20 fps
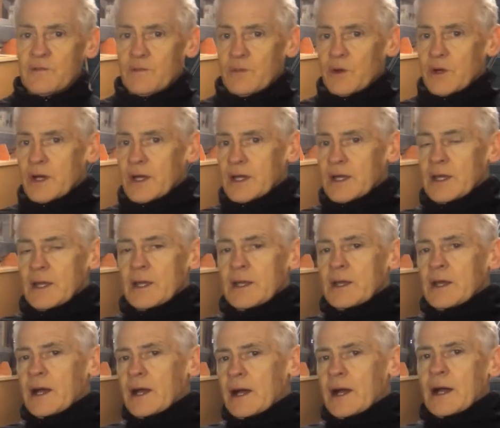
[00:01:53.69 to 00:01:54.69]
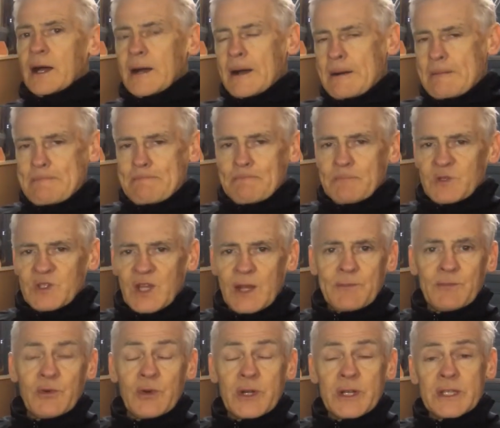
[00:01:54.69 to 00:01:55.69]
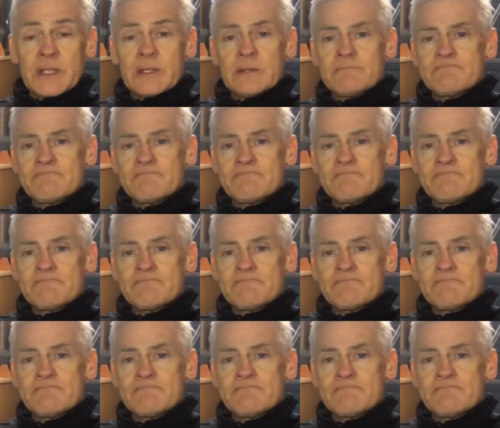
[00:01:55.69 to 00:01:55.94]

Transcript: my submarine